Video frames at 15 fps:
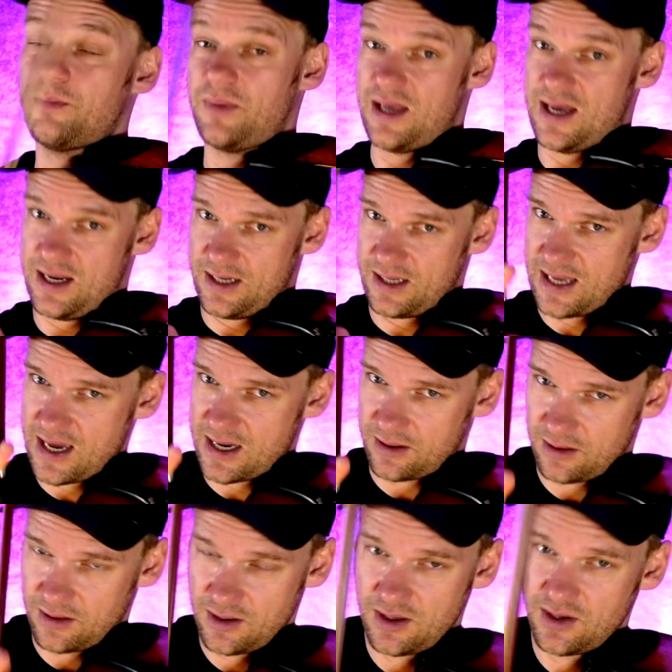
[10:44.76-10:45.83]
And
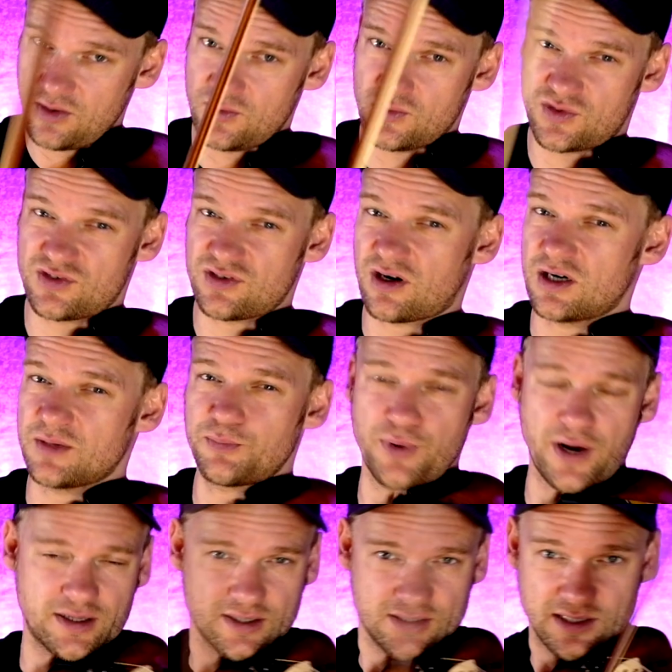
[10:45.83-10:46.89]
again, you start
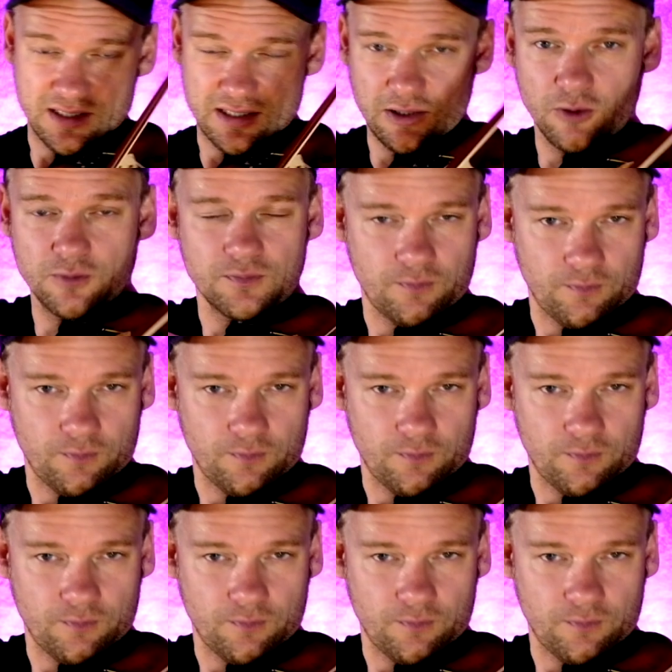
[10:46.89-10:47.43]
practicing slow.